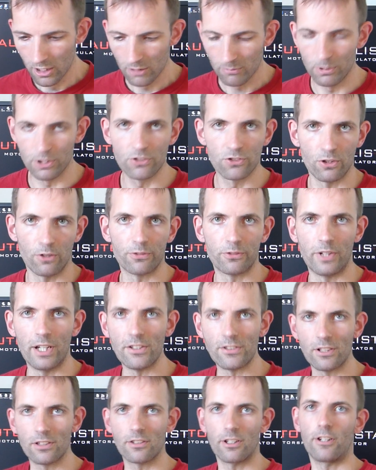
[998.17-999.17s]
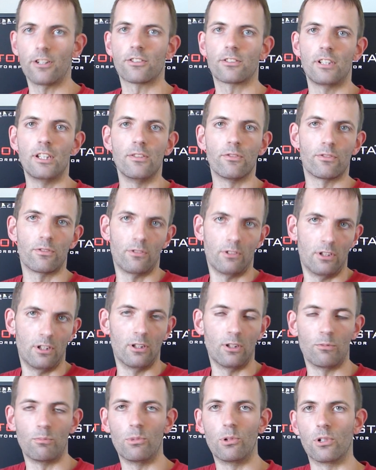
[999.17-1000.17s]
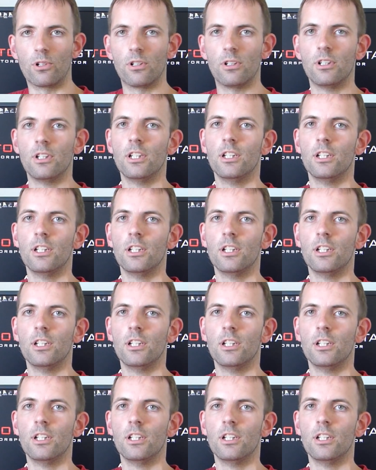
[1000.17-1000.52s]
but soft racing tires leave a lot more.